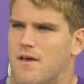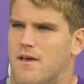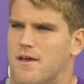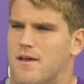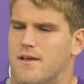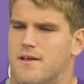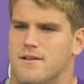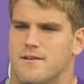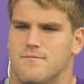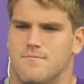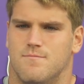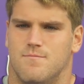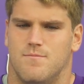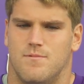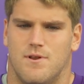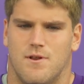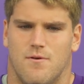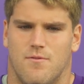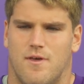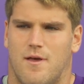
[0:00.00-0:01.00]
And,
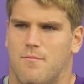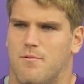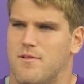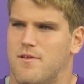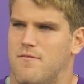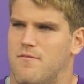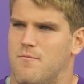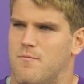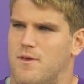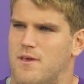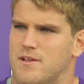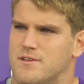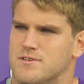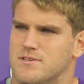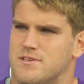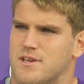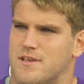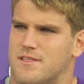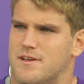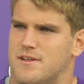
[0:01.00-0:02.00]
you know, they believe in me
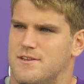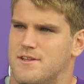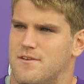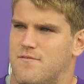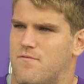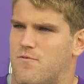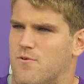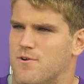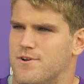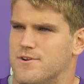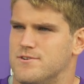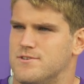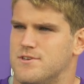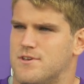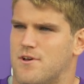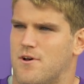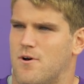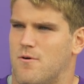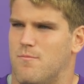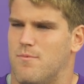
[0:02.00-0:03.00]
just like they did 4 years
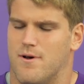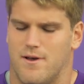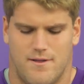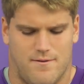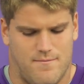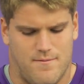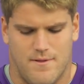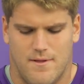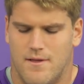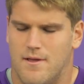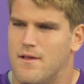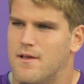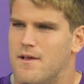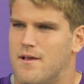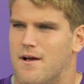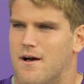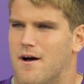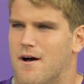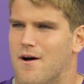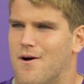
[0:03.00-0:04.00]
ago, but
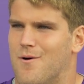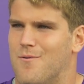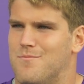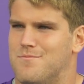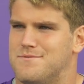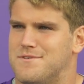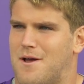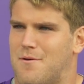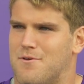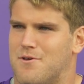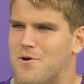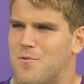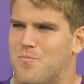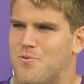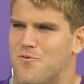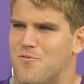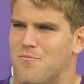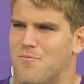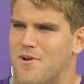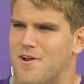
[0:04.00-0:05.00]
time to go
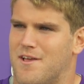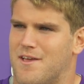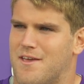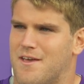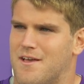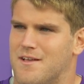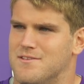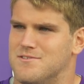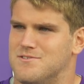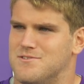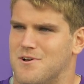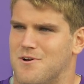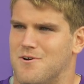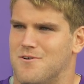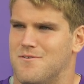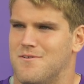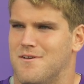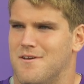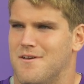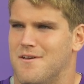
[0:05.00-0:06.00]
prove them right again.
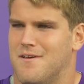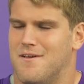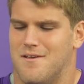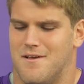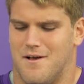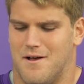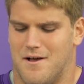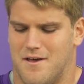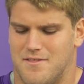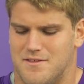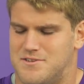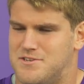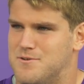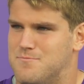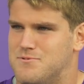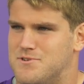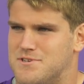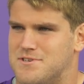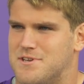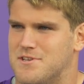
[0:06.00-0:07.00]
So the
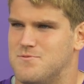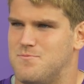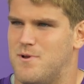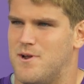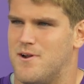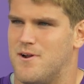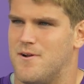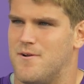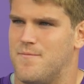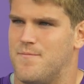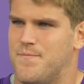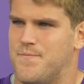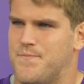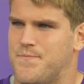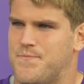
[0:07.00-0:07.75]
chip just gets bigger.